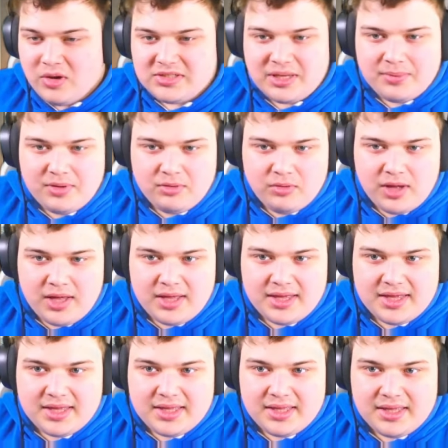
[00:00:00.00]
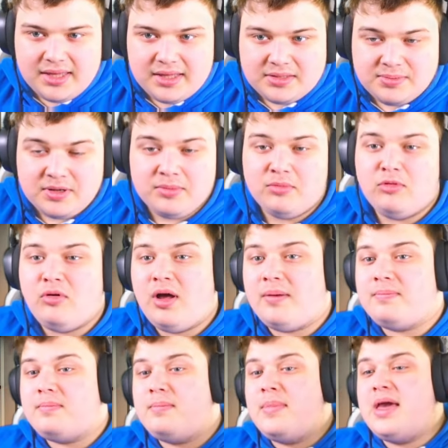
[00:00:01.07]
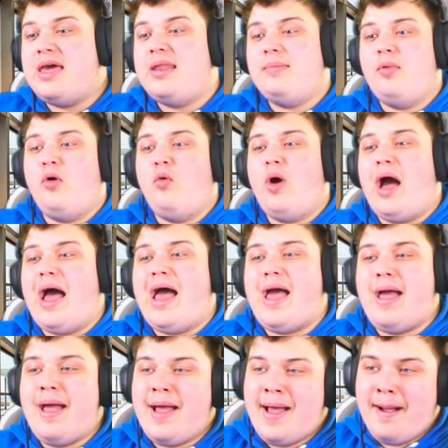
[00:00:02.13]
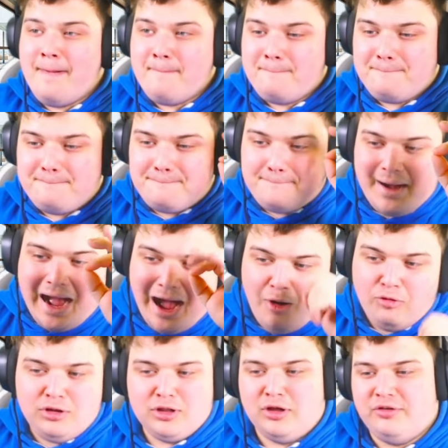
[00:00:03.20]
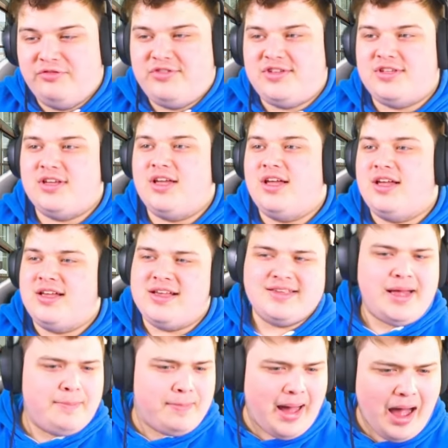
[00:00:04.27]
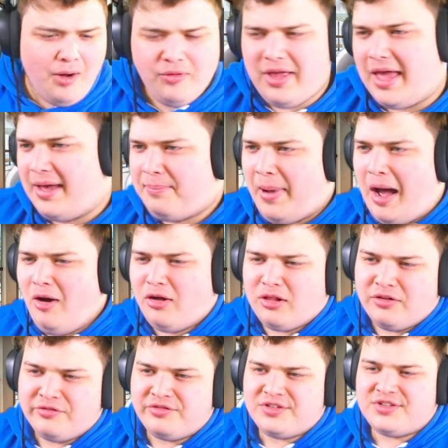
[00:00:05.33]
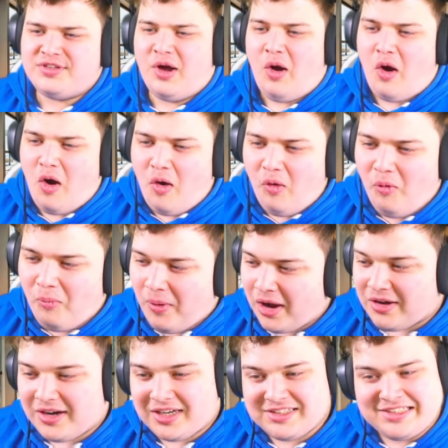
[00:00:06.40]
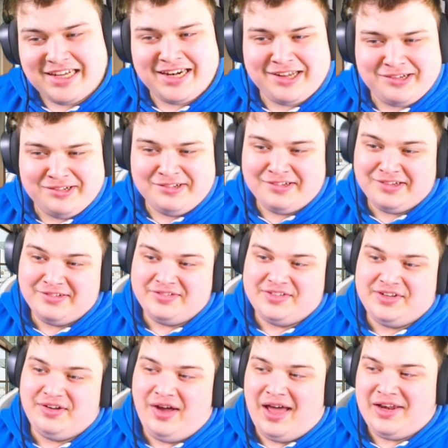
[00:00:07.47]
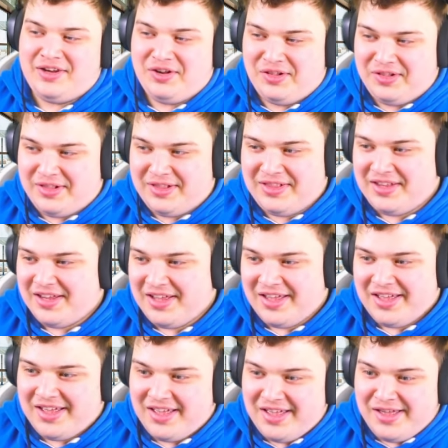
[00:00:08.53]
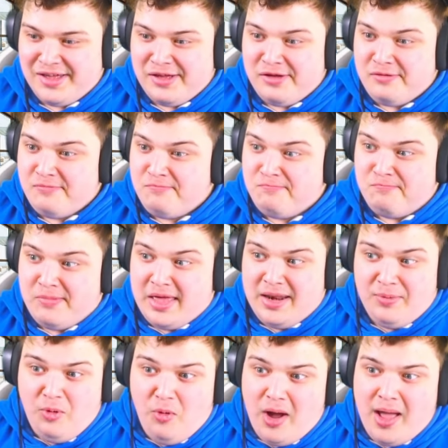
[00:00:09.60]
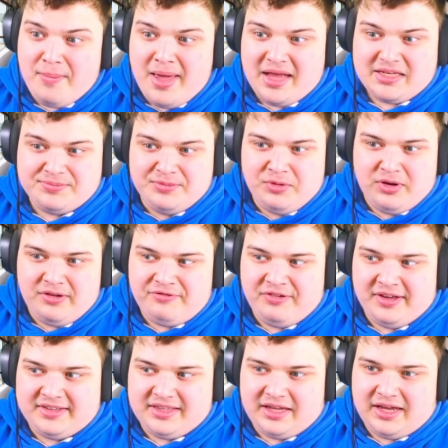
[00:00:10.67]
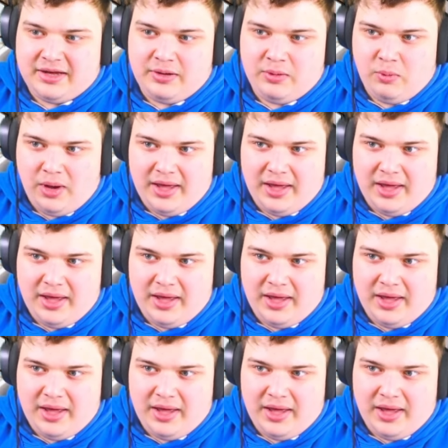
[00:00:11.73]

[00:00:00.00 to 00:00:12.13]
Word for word: that minimal wear? It's minimal wear. Minimal wear. pow gloves. Is that pow? Yeah, pow gloves. Oh my god, actually kind of cool gloves, you know. I, minimal wear makes me want to think they're quite